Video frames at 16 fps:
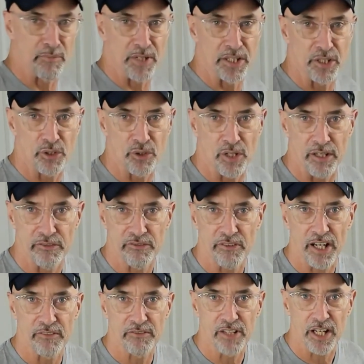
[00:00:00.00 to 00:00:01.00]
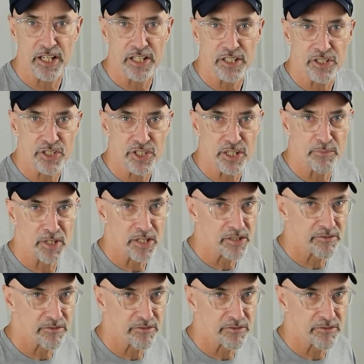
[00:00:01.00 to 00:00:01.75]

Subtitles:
I know I've got it in some other